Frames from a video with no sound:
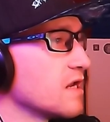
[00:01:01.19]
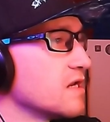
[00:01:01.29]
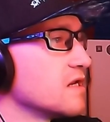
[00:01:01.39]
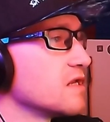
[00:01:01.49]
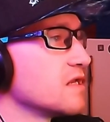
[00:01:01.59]

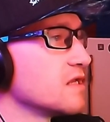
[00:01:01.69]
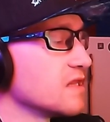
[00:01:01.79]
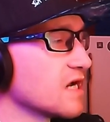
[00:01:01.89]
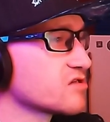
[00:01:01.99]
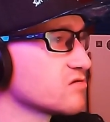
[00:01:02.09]
and
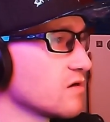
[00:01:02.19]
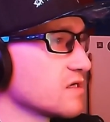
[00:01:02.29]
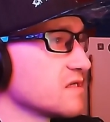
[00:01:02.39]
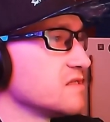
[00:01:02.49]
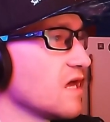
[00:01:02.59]

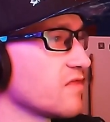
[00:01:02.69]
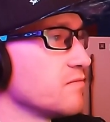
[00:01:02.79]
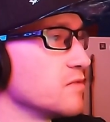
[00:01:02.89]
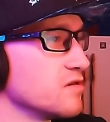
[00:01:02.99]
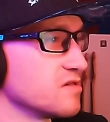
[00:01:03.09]
electronic death
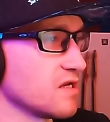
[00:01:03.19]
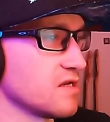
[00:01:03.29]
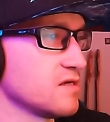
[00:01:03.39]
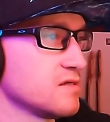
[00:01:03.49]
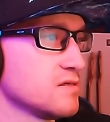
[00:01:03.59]

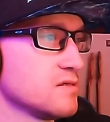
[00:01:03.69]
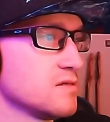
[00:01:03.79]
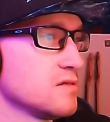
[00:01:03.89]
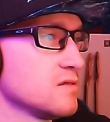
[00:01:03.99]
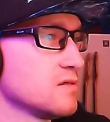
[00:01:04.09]
music.
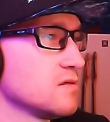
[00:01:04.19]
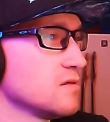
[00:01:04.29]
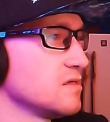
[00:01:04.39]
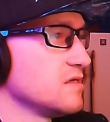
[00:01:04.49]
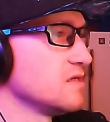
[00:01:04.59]

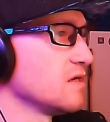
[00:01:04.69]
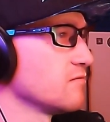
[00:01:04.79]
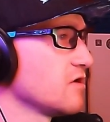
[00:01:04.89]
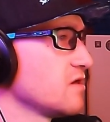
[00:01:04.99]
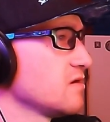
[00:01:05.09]

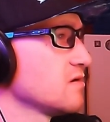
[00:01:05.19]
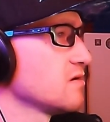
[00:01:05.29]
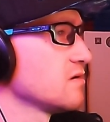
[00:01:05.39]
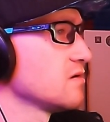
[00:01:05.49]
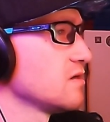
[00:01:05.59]
EDM, right?
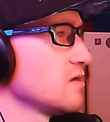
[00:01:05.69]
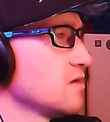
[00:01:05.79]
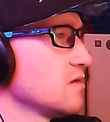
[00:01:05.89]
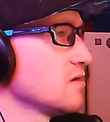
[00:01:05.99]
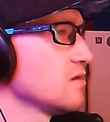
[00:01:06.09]

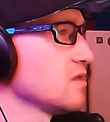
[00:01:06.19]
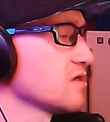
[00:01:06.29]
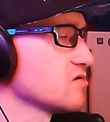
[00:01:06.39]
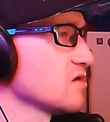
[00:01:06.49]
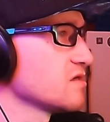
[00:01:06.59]

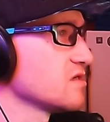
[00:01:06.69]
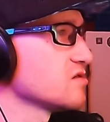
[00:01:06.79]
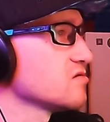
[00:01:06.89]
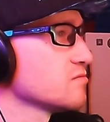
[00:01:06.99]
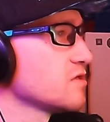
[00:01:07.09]
Electronic
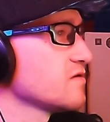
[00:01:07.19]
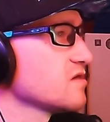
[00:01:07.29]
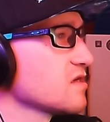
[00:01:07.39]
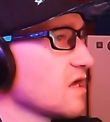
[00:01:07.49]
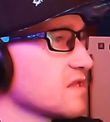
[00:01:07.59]
digital
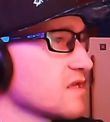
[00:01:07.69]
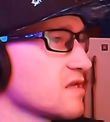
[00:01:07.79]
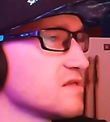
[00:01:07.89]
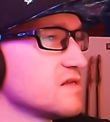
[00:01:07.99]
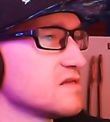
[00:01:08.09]
music, I think
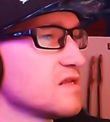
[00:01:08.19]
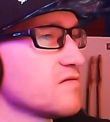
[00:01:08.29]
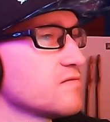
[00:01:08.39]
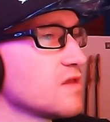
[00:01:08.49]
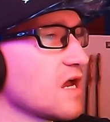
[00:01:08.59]
is
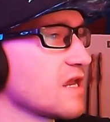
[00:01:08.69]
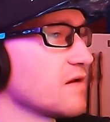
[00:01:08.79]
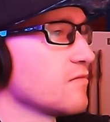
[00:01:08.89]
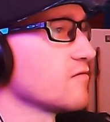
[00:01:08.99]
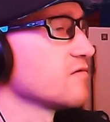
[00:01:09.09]
definitely. I
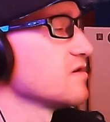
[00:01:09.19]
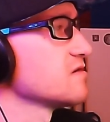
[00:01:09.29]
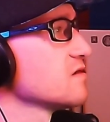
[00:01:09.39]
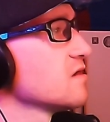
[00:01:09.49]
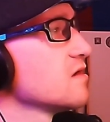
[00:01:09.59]
can't remember what it
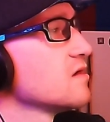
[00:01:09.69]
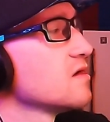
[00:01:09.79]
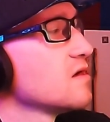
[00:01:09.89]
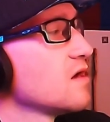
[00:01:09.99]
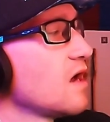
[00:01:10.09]
is.
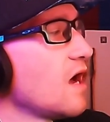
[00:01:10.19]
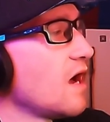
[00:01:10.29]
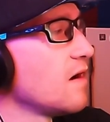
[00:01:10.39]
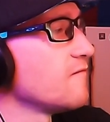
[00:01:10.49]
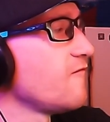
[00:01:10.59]

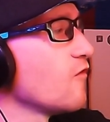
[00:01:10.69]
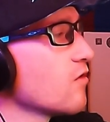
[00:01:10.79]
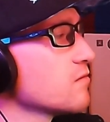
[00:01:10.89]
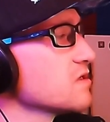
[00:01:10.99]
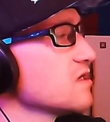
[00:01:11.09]
Um,
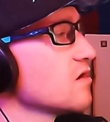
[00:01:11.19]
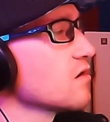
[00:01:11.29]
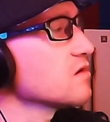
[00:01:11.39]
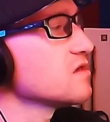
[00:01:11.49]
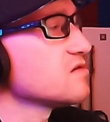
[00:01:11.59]
formed in
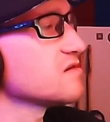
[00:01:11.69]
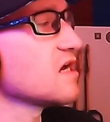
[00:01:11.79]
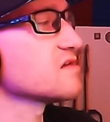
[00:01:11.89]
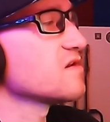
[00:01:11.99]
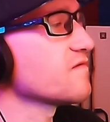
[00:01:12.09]
early
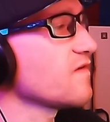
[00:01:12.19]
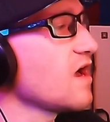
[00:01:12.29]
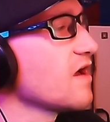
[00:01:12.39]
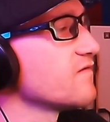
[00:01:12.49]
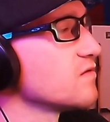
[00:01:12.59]

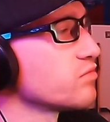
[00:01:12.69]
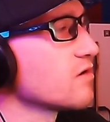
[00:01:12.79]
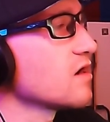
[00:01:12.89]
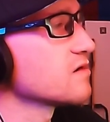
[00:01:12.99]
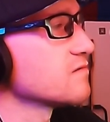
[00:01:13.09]
2005, the
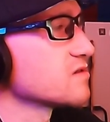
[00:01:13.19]
Browning